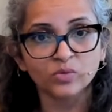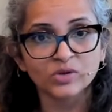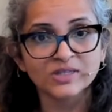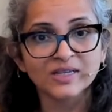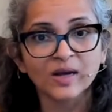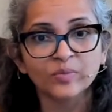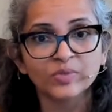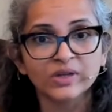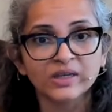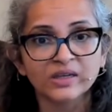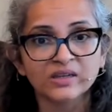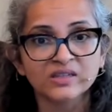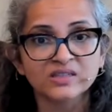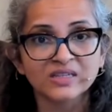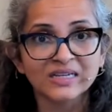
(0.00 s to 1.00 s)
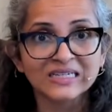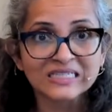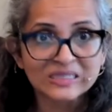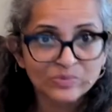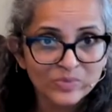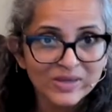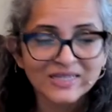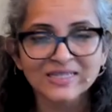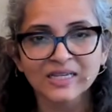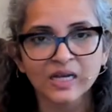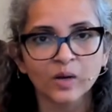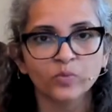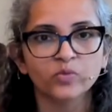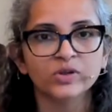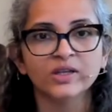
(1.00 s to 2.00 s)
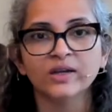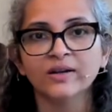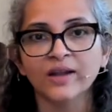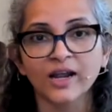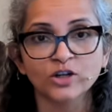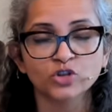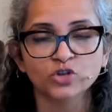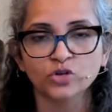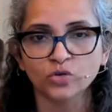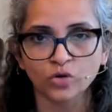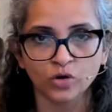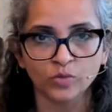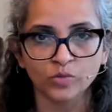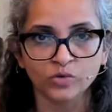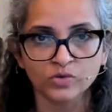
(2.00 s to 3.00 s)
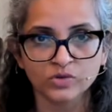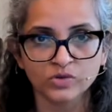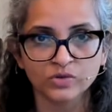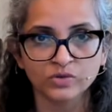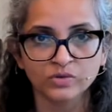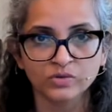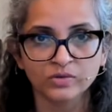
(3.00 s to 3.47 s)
what's happening is it's messing up with our natural hormones.